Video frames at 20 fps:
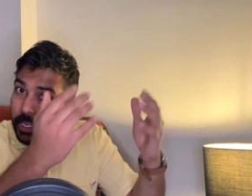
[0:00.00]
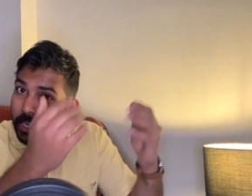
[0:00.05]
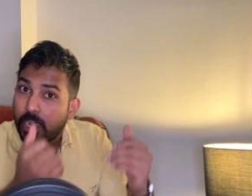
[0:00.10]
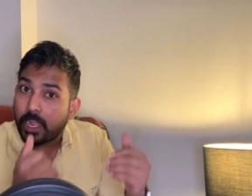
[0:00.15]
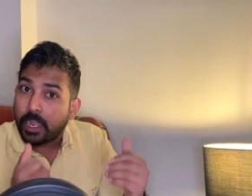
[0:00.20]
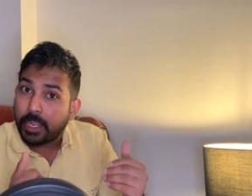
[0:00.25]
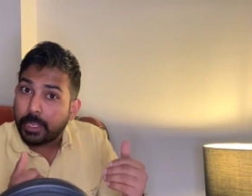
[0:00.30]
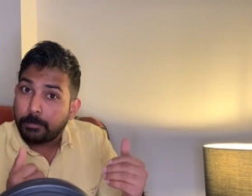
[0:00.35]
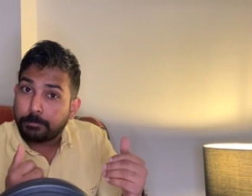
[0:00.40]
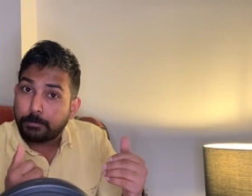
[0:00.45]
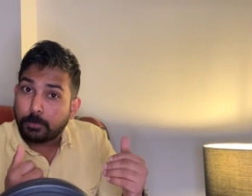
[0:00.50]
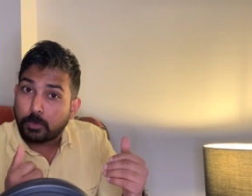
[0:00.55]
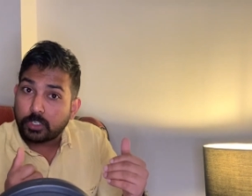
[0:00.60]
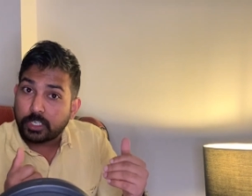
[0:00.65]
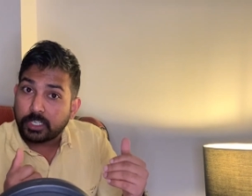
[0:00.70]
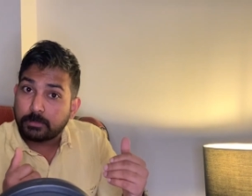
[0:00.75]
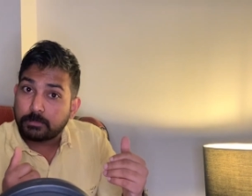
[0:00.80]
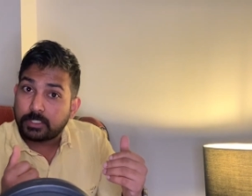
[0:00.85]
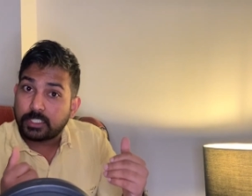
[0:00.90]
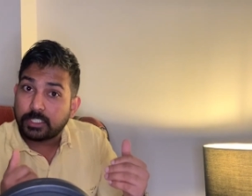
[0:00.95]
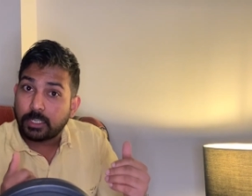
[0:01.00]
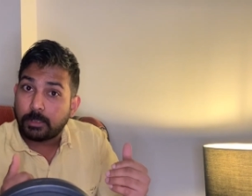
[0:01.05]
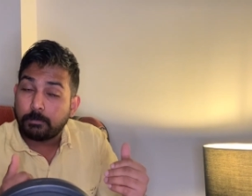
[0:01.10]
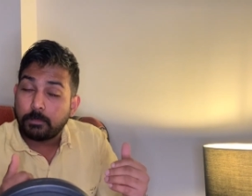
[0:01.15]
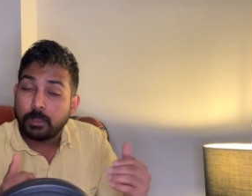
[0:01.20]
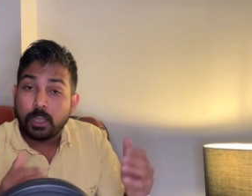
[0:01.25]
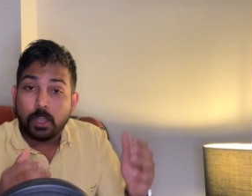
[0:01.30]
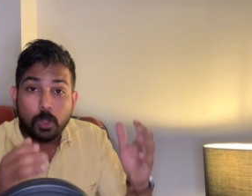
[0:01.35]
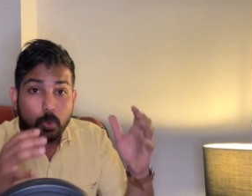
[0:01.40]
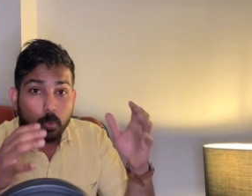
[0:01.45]
importing some
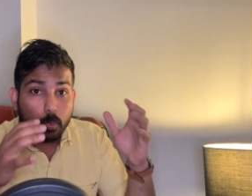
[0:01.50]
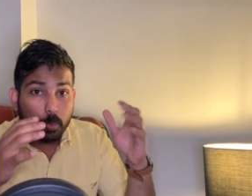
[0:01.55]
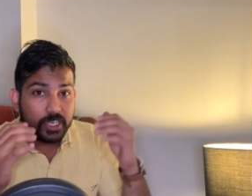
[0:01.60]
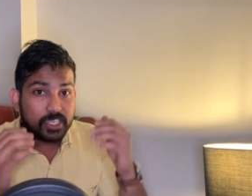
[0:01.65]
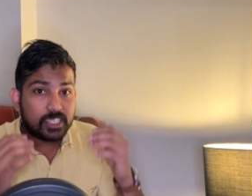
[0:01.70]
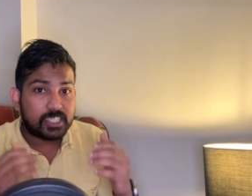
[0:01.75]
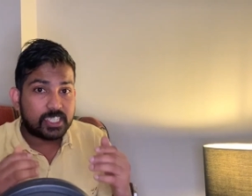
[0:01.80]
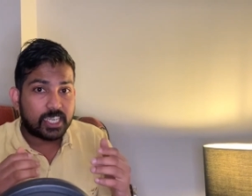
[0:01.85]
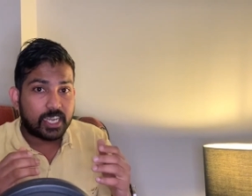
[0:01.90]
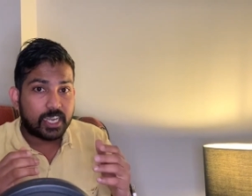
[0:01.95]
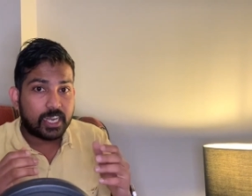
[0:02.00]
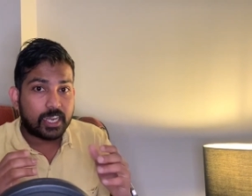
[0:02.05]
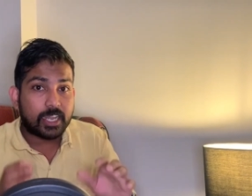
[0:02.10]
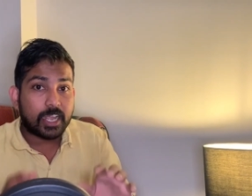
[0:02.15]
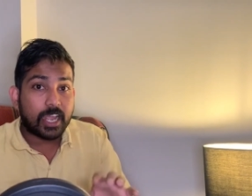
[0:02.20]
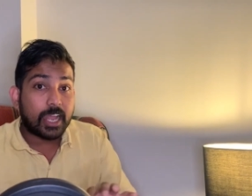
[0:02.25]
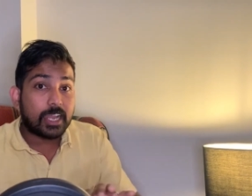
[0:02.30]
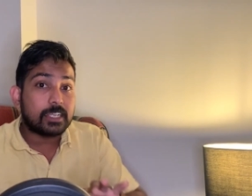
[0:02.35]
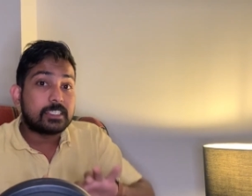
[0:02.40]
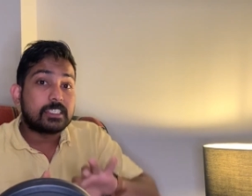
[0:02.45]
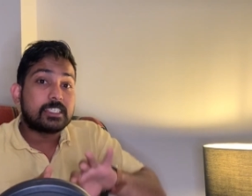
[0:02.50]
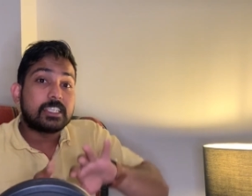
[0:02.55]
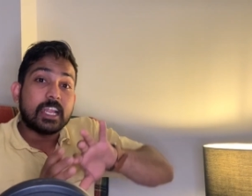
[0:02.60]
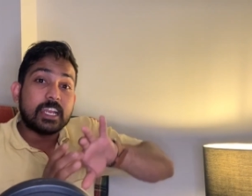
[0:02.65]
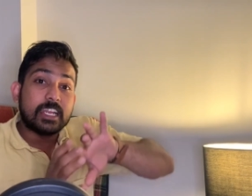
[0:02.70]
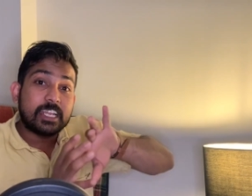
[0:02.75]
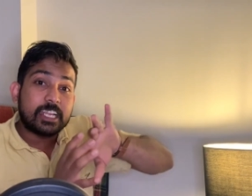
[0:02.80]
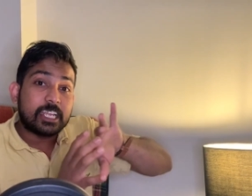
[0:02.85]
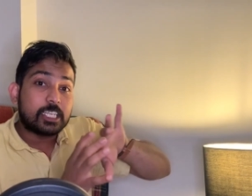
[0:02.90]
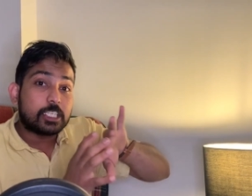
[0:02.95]
windshield and
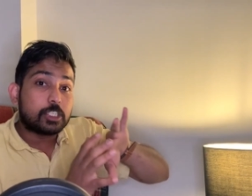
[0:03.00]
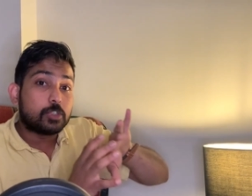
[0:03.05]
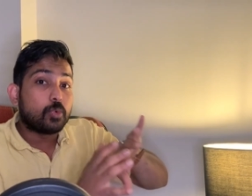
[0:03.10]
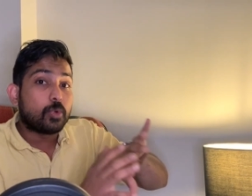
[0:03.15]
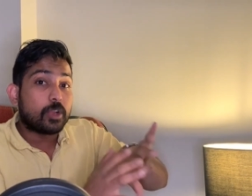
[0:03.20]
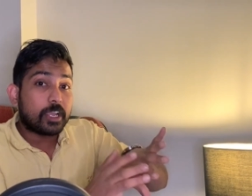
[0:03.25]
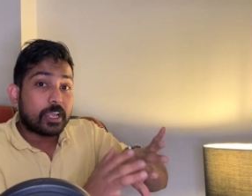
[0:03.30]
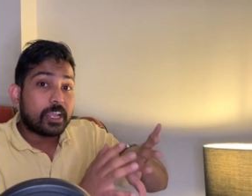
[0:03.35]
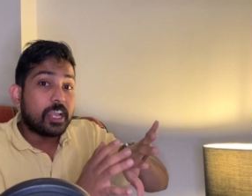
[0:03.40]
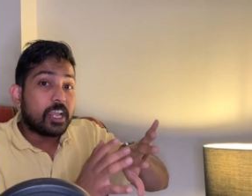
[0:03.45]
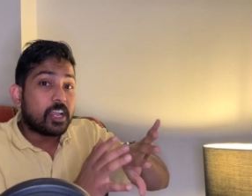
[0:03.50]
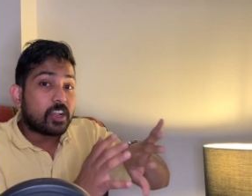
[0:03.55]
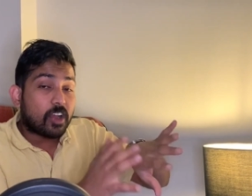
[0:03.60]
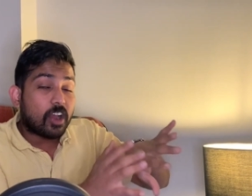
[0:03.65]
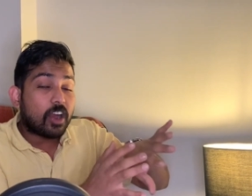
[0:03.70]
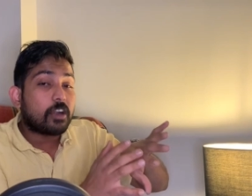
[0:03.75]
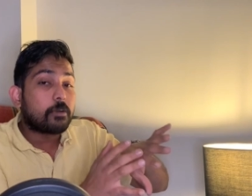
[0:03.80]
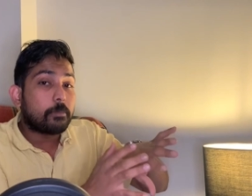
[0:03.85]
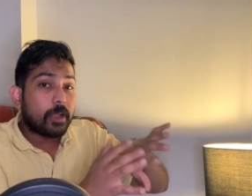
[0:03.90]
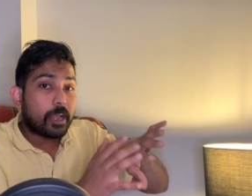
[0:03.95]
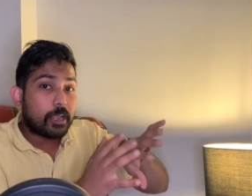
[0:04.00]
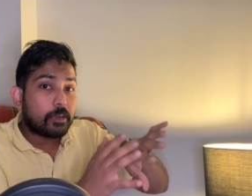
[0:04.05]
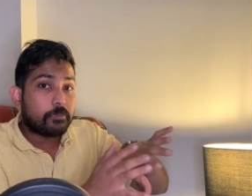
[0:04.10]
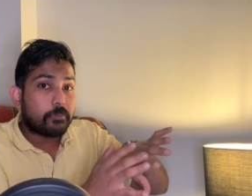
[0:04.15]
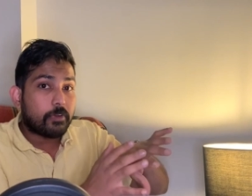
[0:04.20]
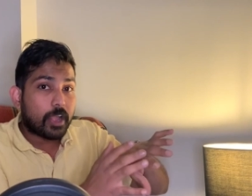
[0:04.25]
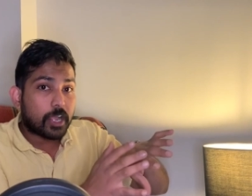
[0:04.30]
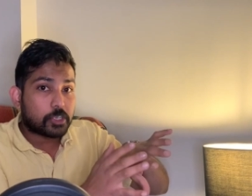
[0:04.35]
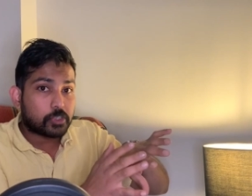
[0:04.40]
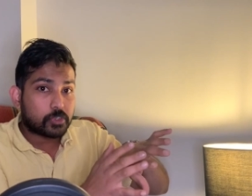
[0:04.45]
selling it to a car
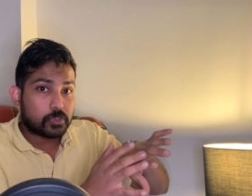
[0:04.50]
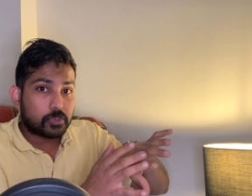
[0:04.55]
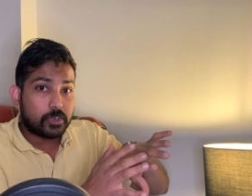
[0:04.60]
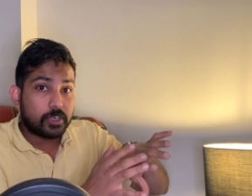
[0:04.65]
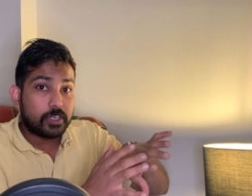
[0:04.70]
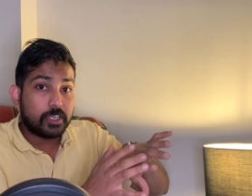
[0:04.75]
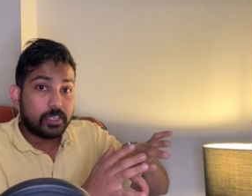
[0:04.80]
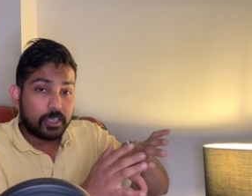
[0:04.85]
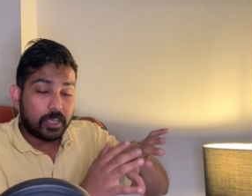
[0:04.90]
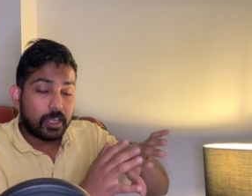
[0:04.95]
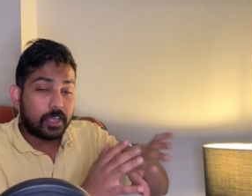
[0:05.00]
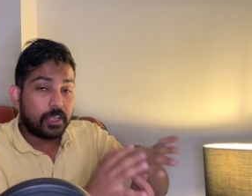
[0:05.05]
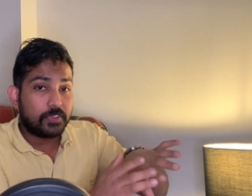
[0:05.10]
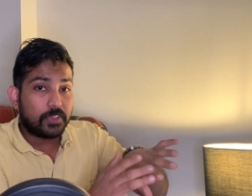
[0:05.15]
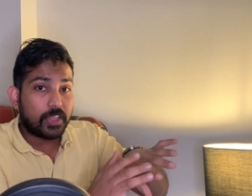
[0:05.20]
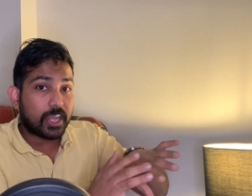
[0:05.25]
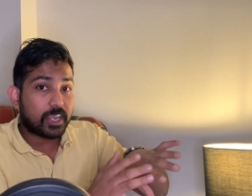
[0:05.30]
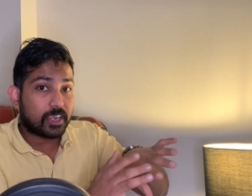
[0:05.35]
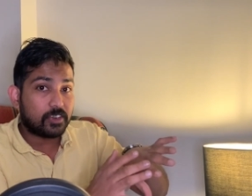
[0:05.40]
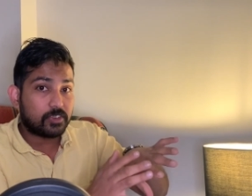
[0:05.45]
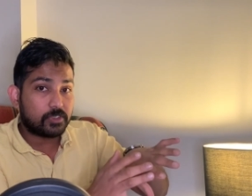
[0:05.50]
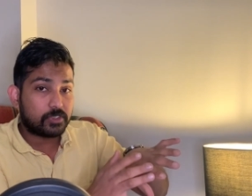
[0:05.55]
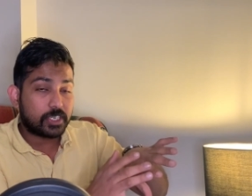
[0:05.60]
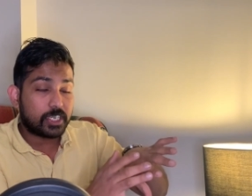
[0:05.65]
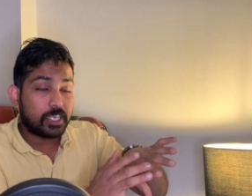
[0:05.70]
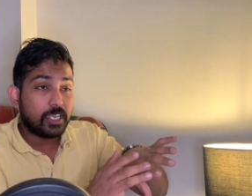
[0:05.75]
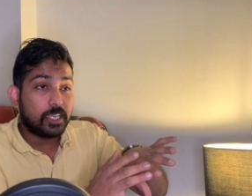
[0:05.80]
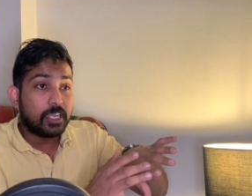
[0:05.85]
manufacturer in that country.